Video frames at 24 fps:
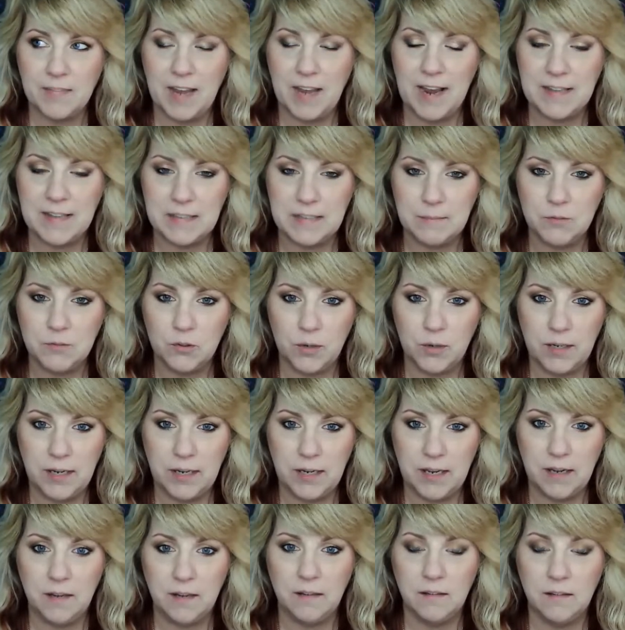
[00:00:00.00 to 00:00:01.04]
as I'm
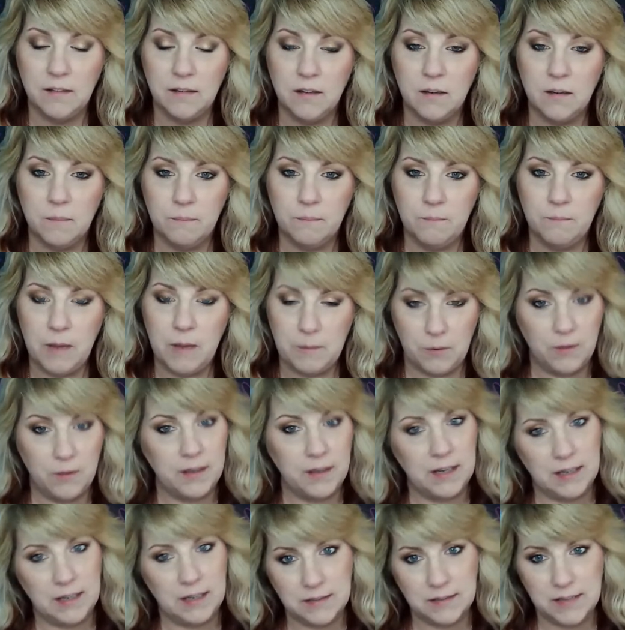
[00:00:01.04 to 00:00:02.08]
training people to
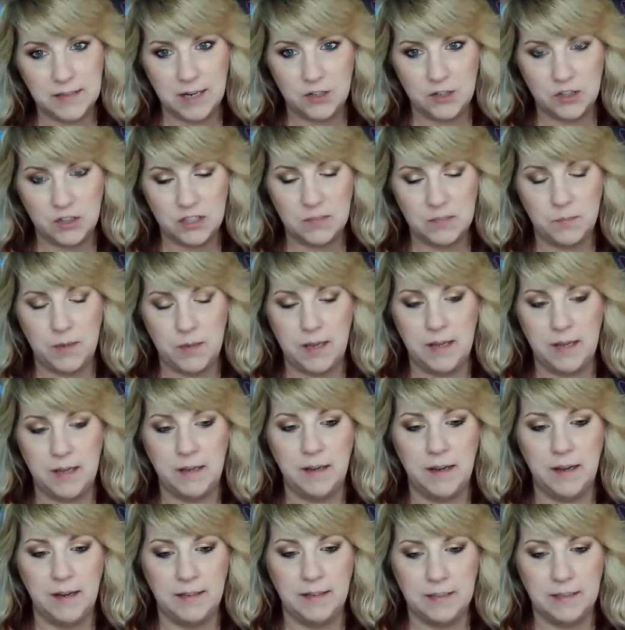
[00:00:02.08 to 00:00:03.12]
get on stage and
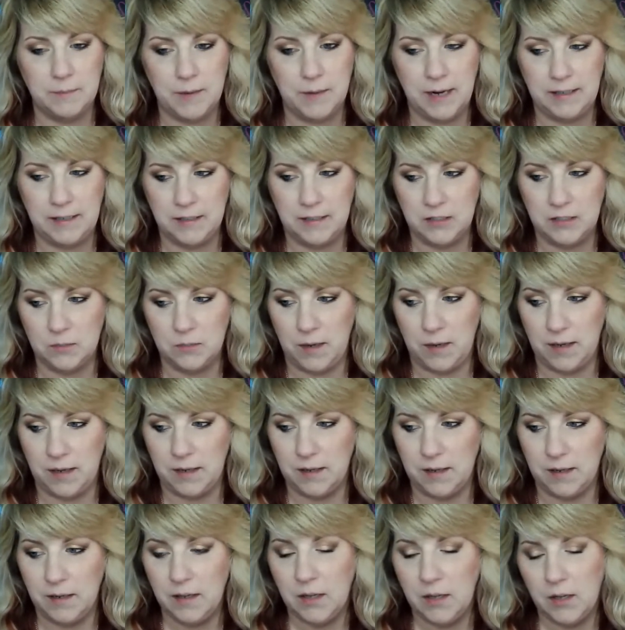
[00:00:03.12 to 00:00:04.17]
speak and get paid to
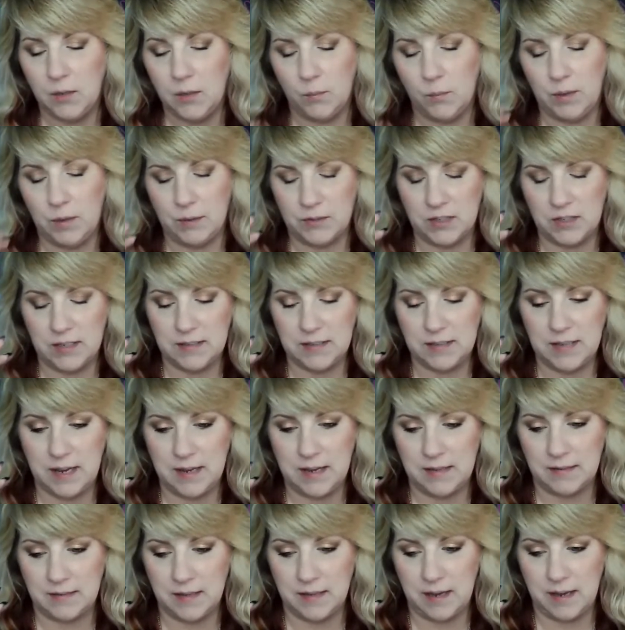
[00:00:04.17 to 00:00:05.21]
speak, what I was going to
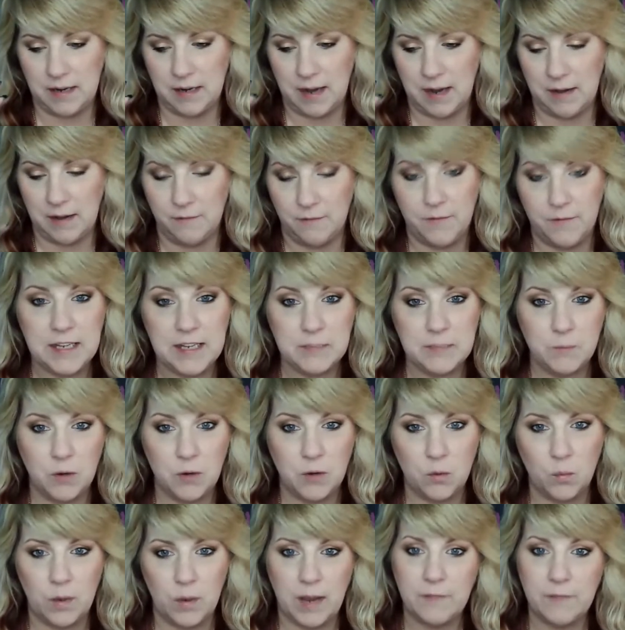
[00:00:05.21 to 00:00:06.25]
say is, like, on
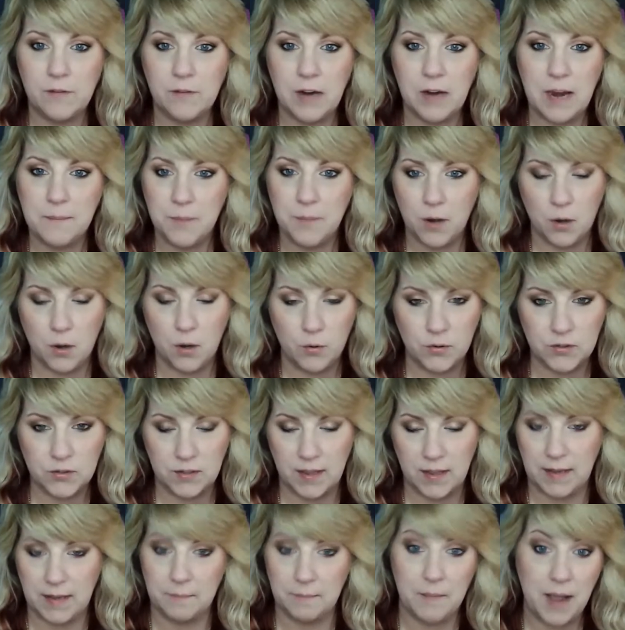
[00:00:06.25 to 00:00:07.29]
Facebook, whenever I
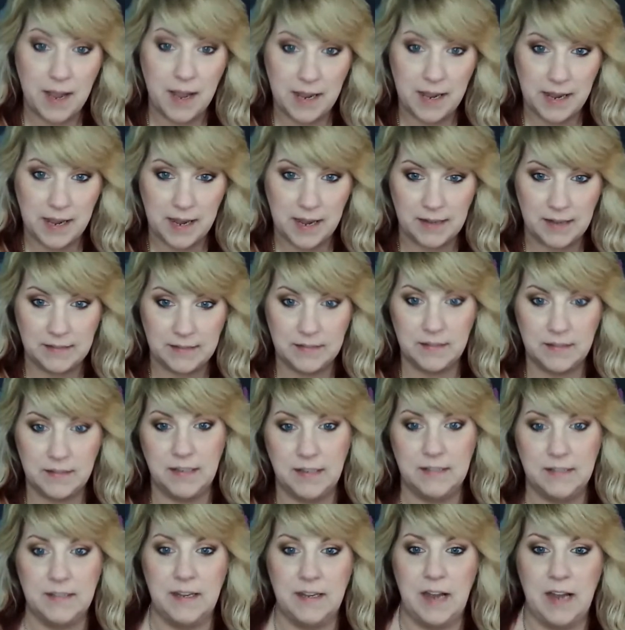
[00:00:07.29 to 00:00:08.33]
post like my ads,
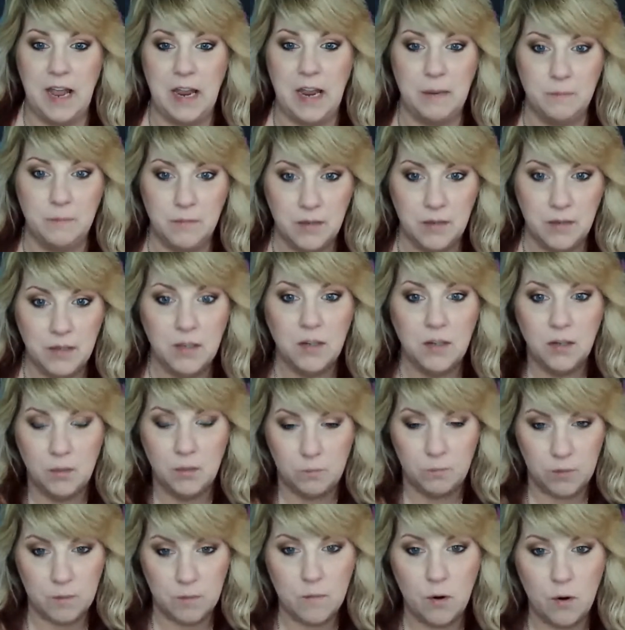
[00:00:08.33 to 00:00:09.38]
things that I'm
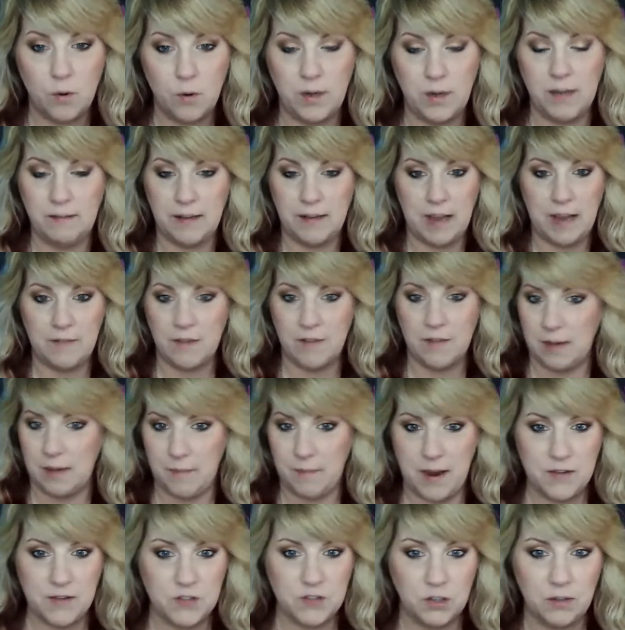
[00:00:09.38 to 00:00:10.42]
promoting, like I've got a
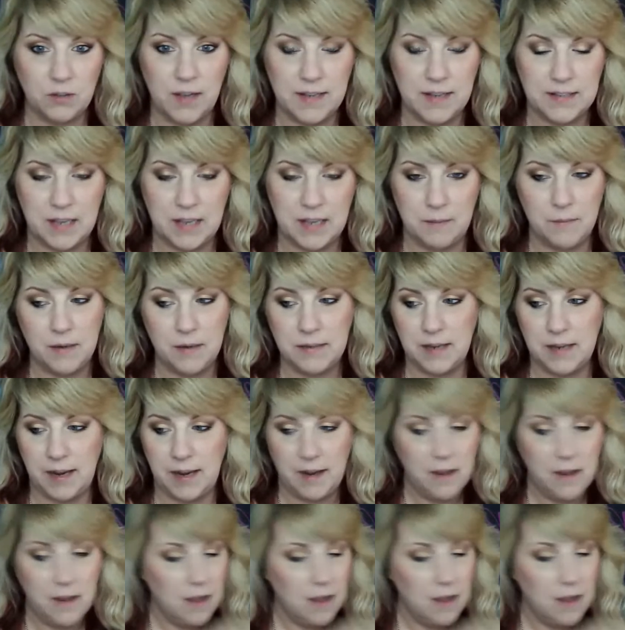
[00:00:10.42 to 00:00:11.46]
masterclass on
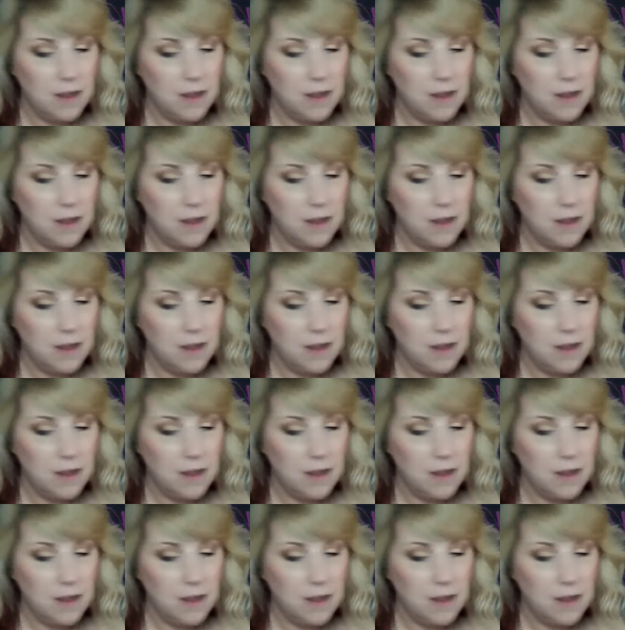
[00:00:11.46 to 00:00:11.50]
Monday,